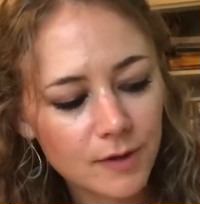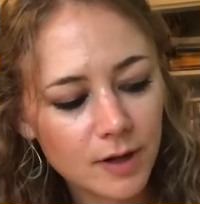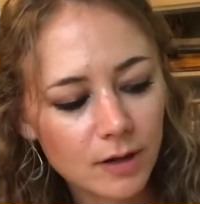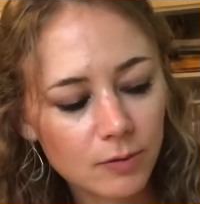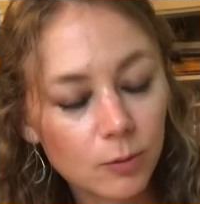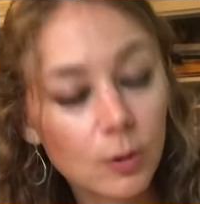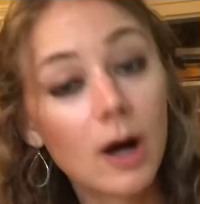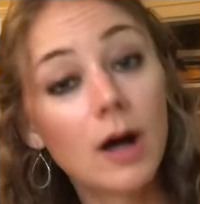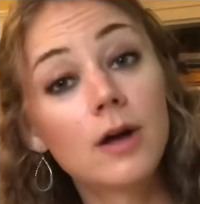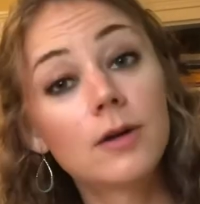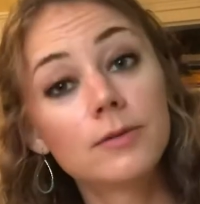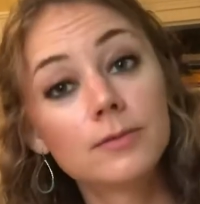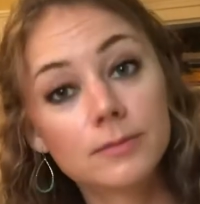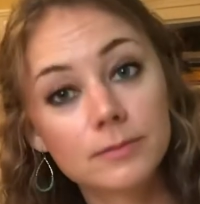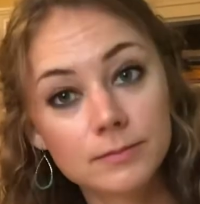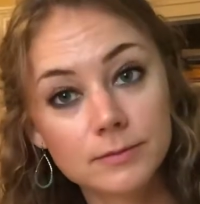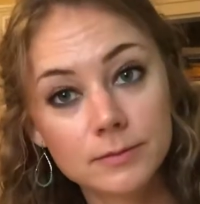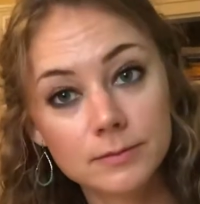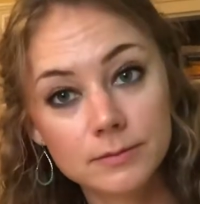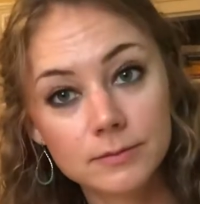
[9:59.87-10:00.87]
well,
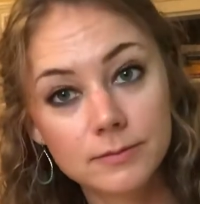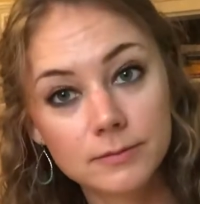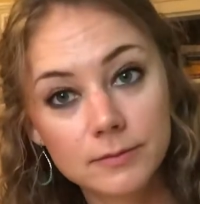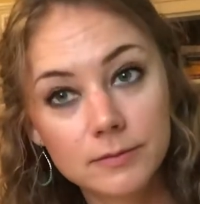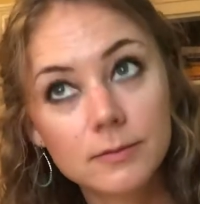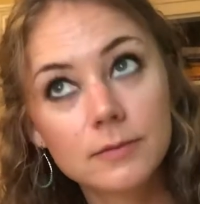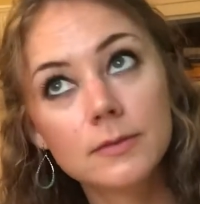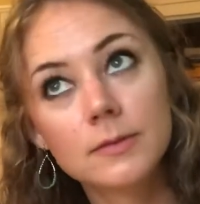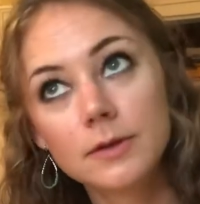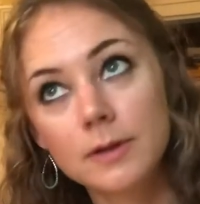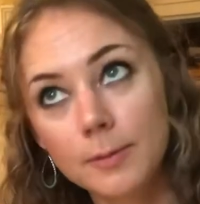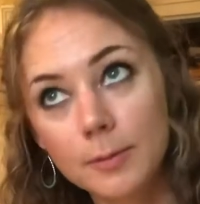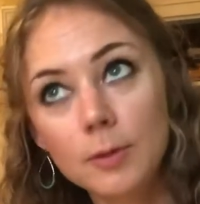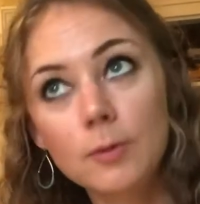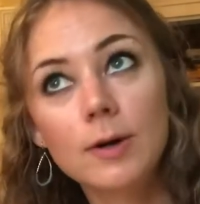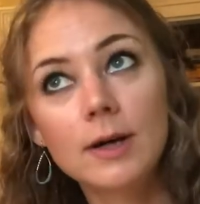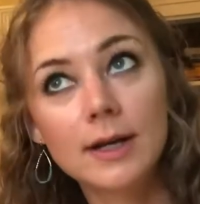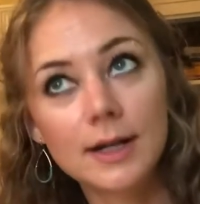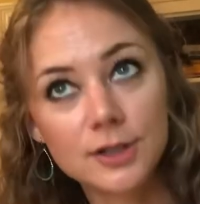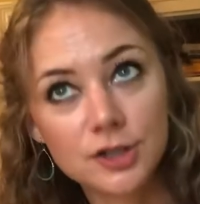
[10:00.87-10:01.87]
number
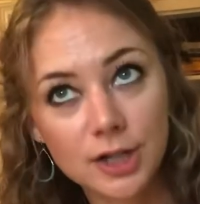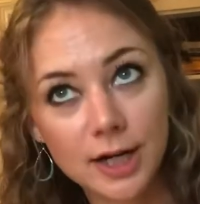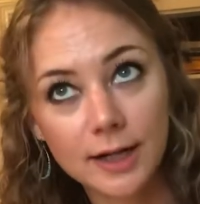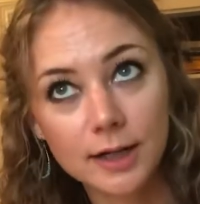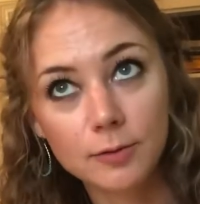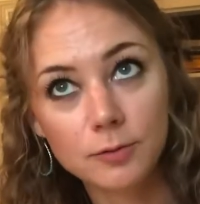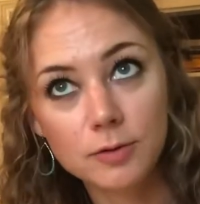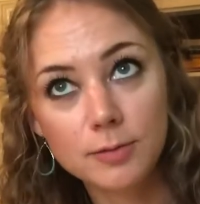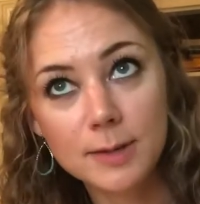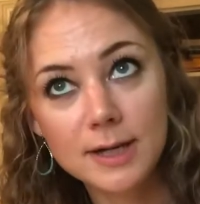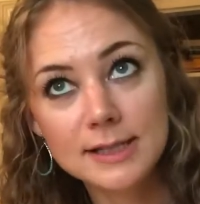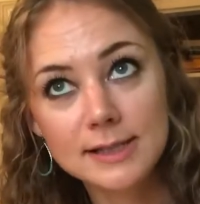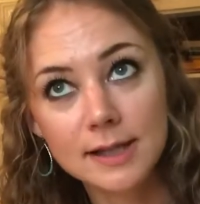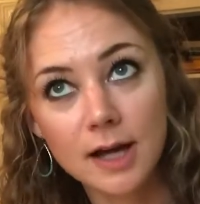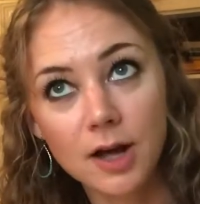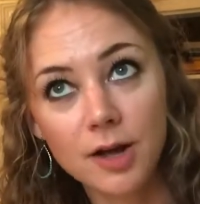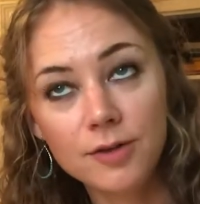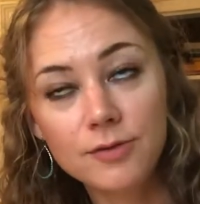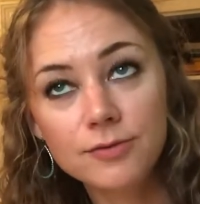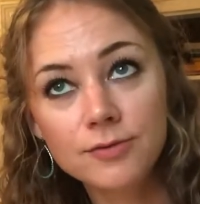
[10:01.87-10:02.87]
one, I check in with
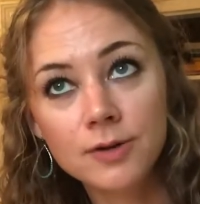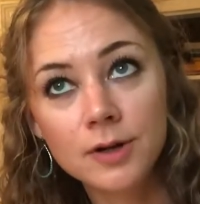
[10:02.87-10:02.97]
myself,